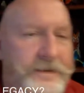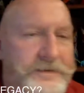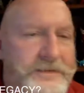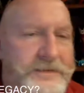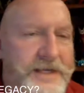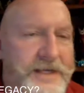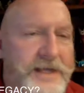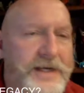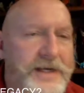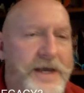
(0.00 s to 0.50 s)

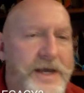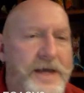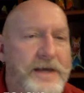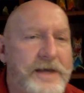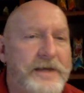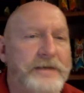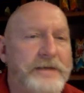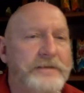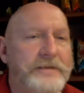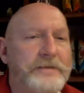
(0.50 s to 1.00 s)

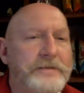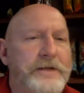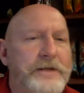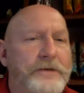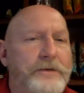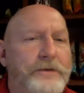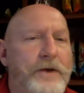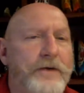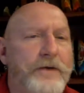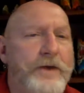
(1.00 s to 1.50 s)
Tina and
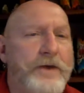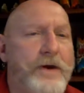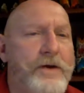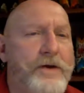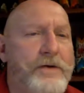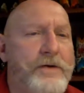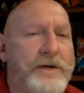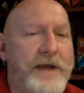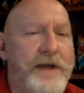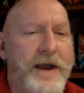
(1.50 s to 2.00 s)

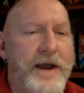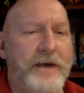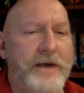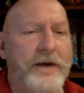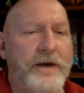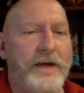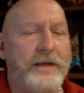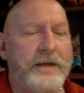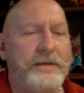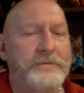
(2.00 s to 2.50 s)
Hiroko and
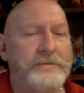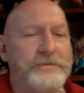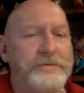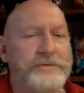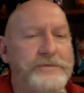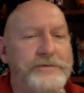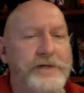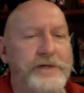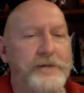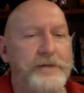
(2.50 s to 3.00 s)
Eric and
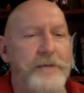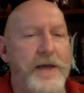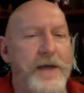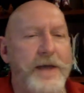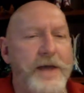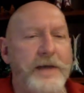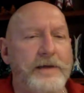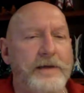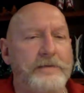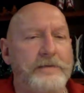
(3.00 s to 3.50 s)

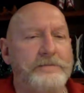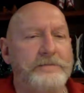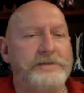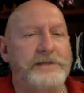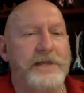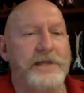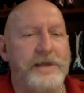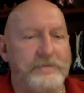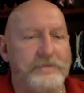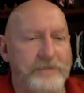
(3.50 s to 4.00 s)
Jeremiah,
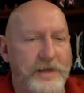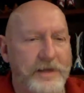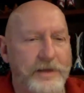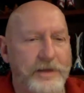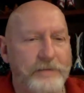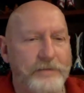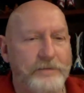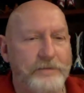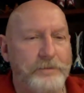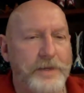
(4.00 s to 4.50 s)
Steve,
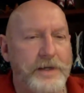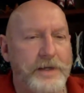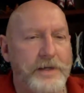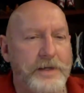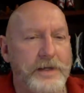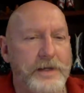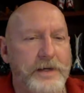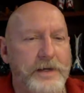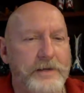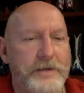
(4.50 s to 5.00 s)
thank you for being
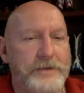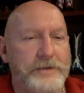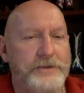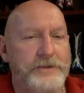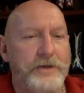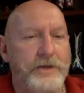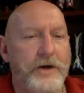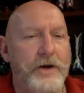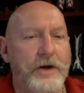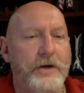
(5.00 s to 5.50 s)
here. There's
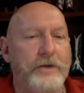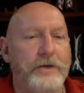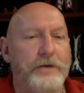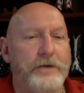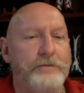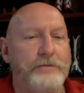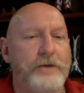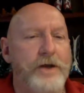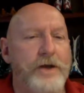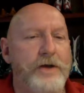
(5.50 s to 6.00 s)
Kirk.
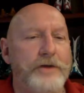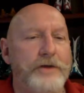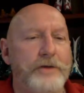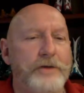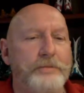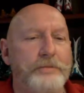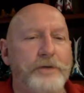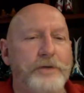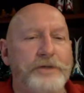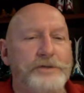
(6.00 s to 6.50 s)
You're wrong.
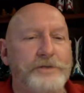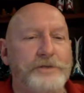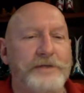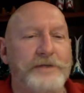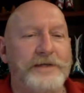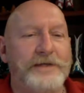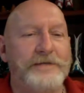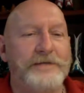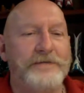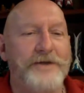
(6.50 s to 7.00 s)
Your books will
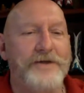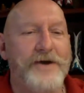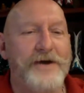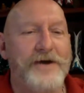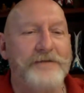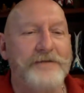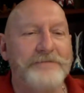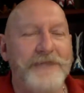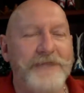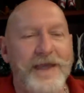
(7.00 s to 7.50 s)
live
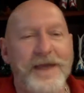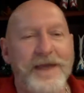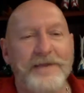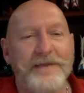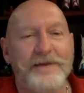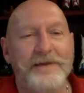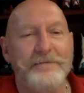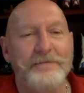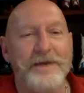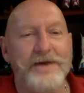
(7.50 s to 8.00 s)
on. Yeah,
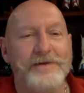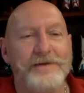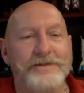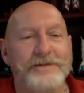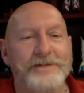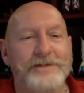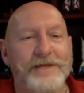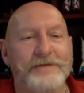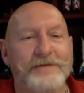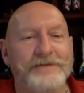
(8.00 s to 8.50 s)
they'll be on
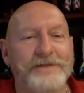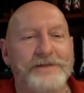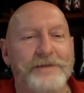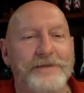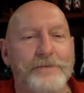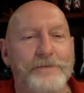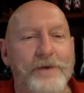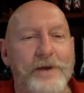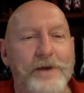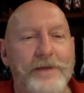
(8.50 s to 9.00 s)
shelves
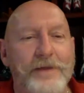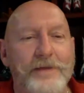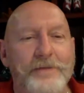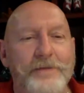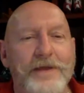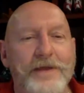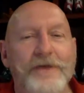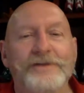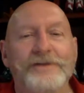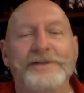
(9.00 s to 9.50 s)
somewhere. They'll
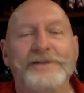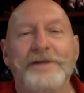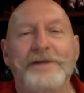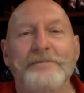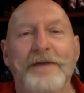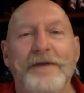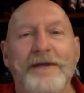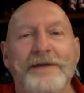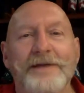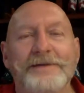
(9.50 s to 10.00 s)
be on
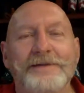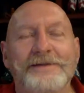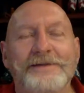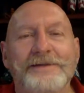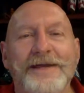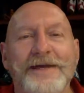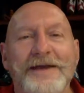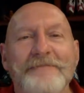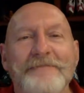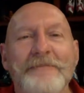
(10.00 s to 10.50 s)
somebody's.
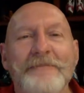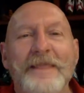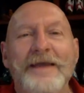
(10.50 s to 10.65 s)
Uh,